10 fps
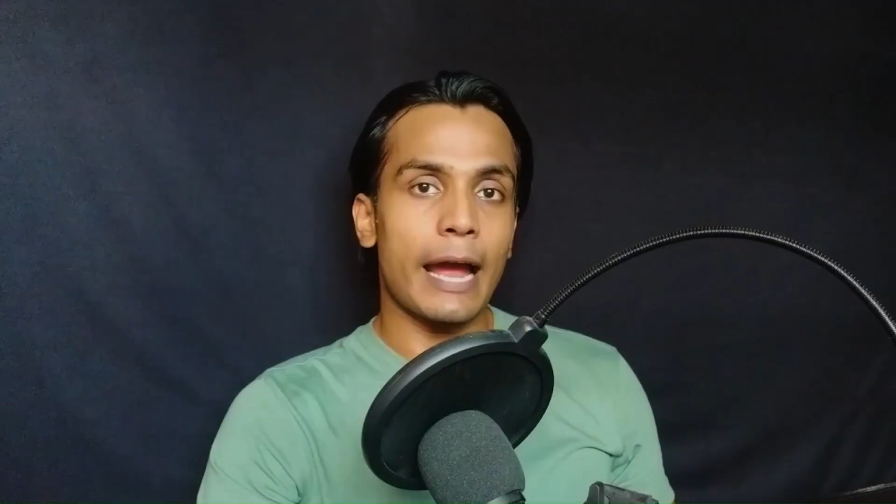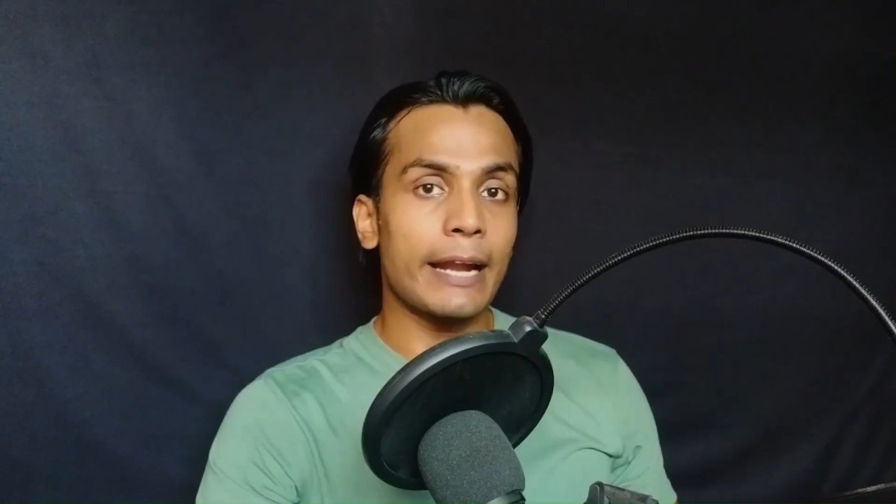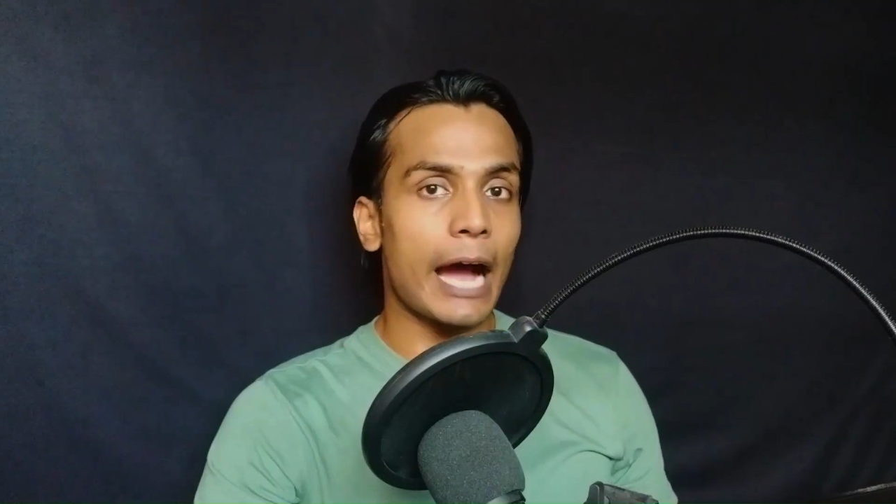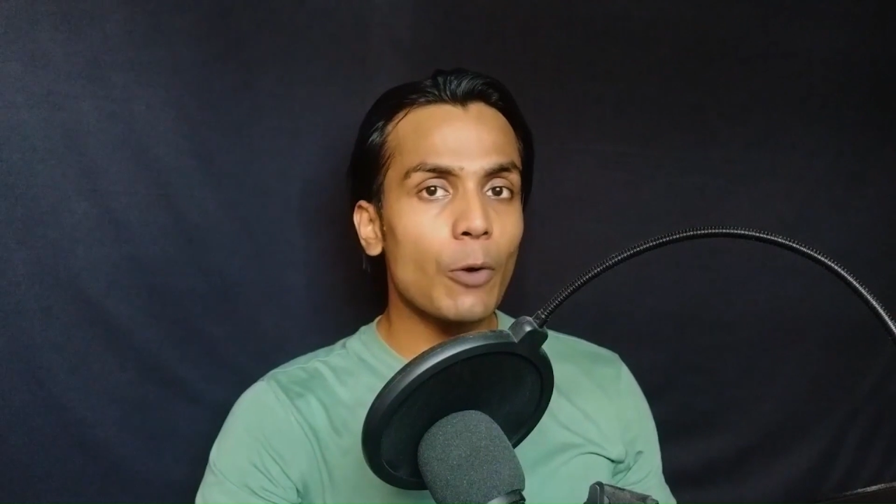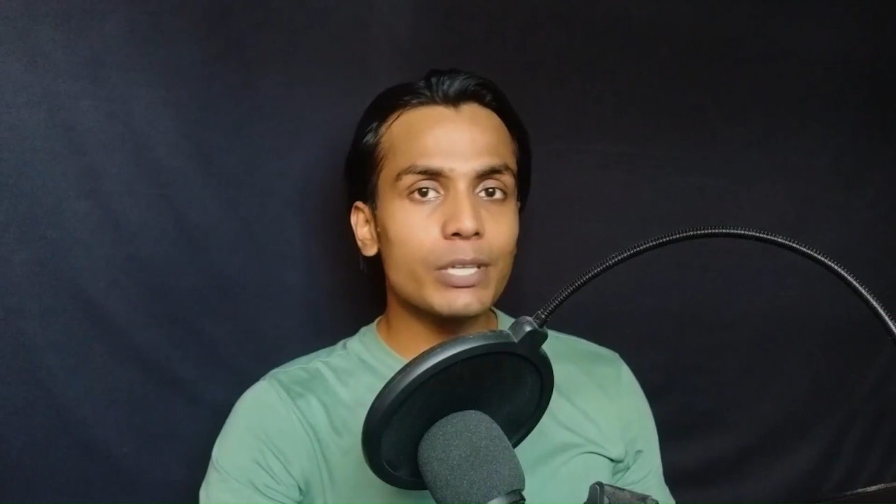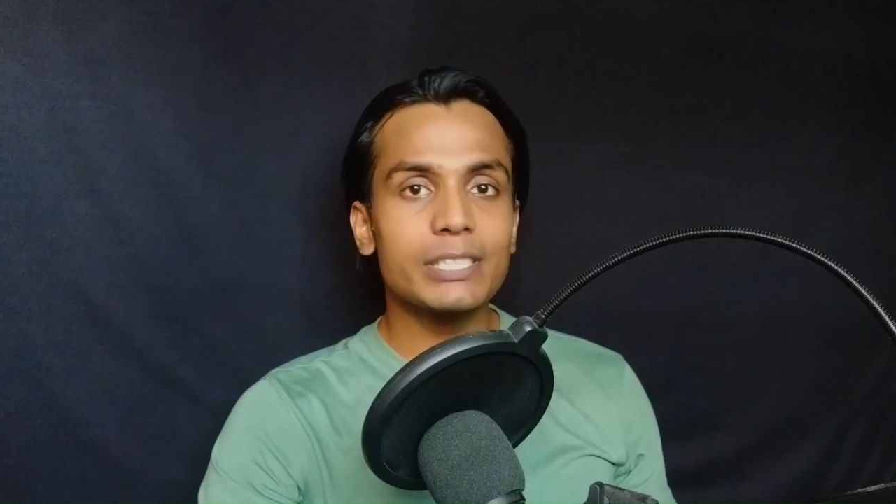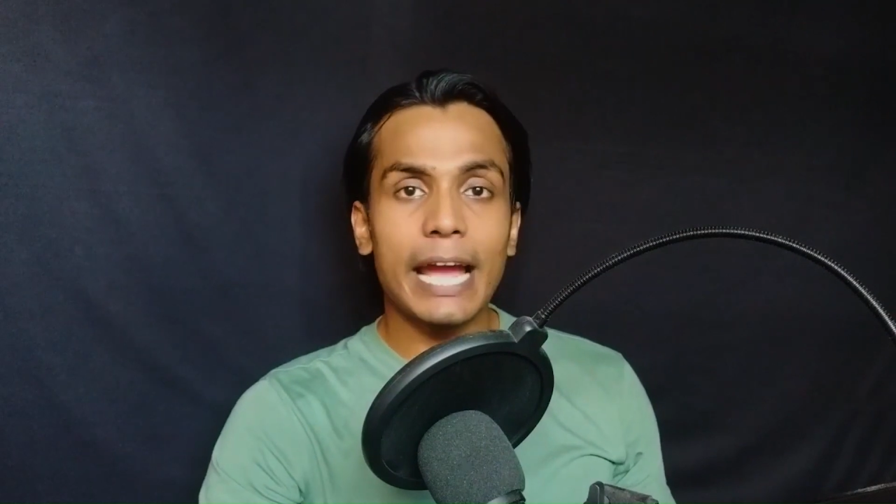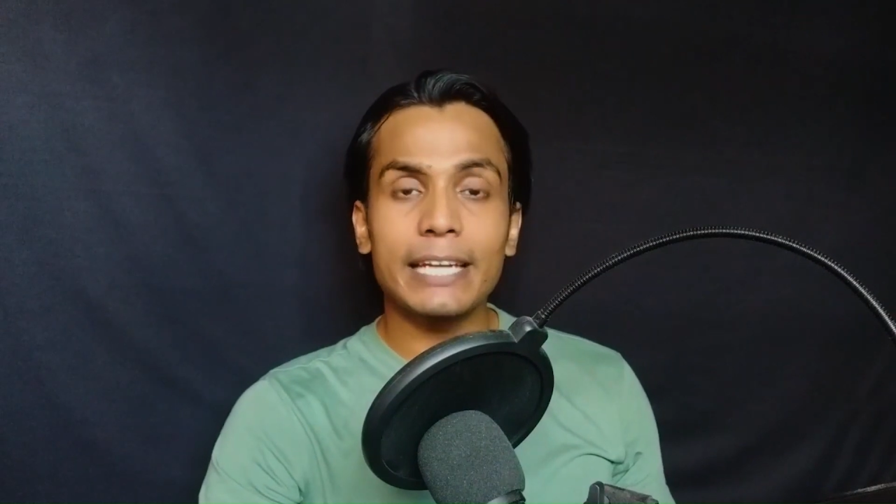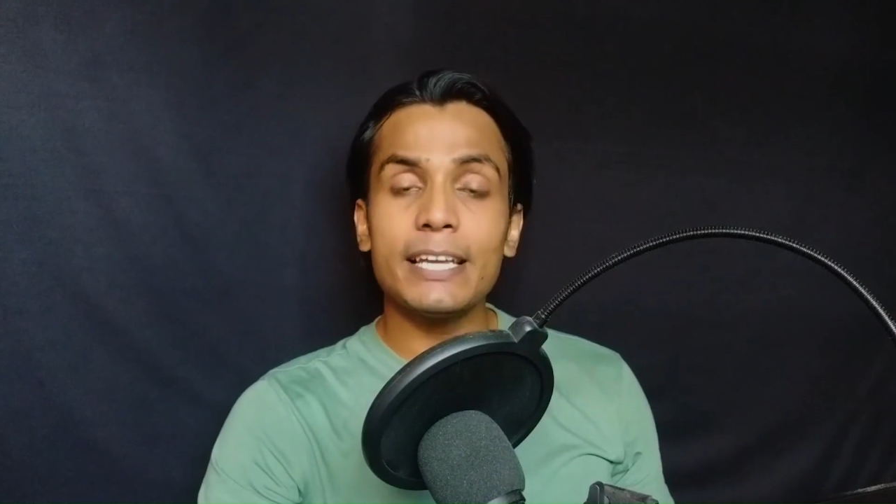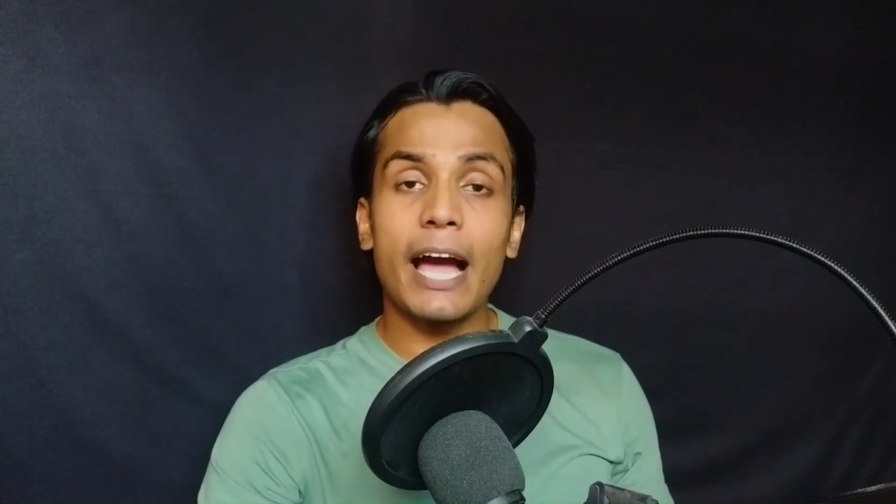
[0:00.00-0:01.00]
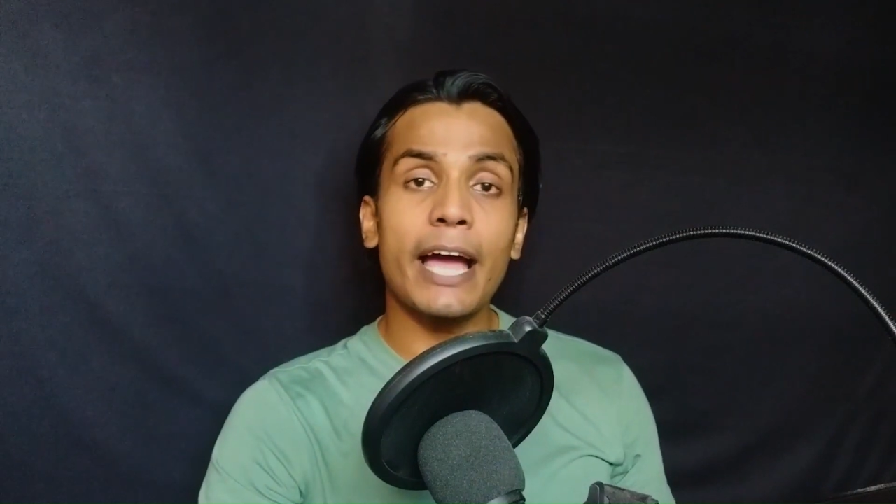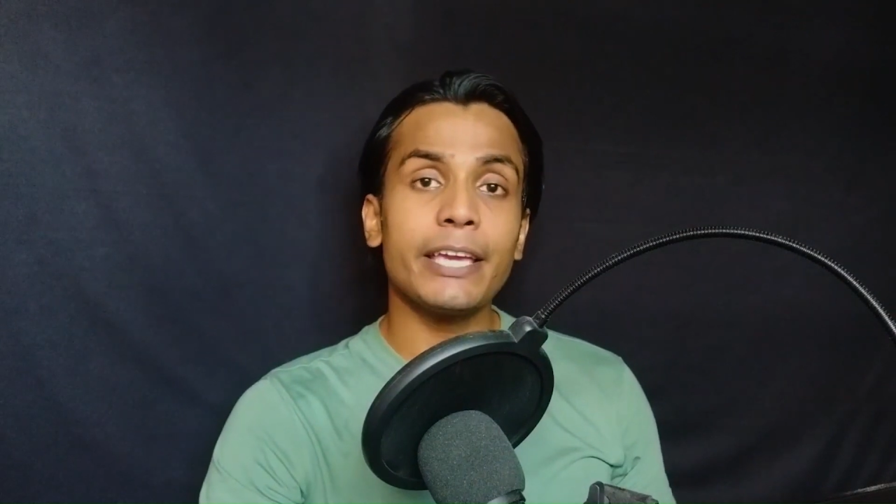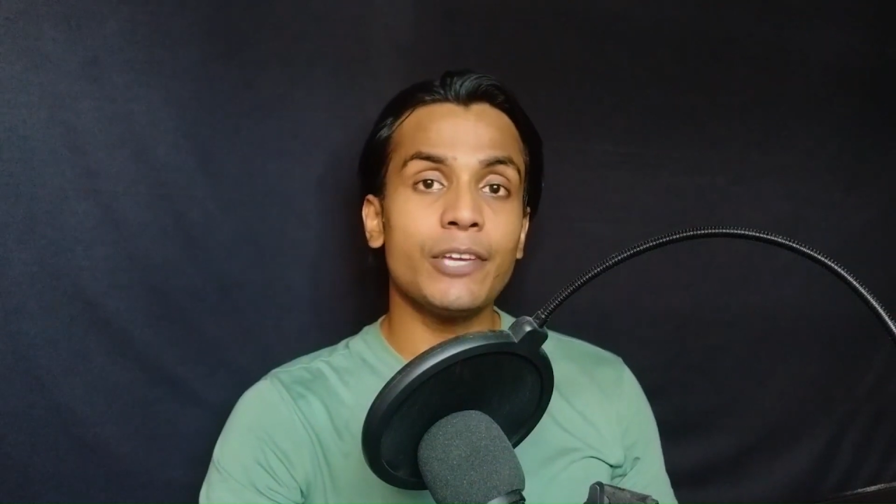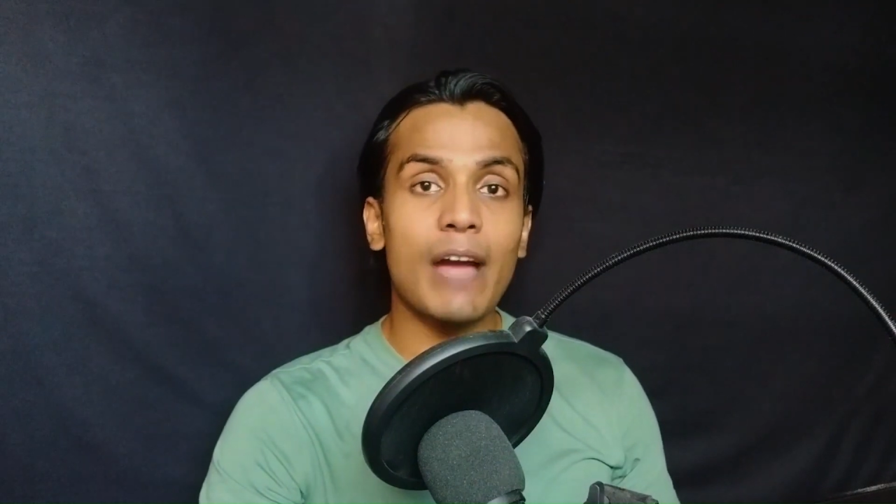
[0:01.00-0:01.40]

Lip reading: and how exactly I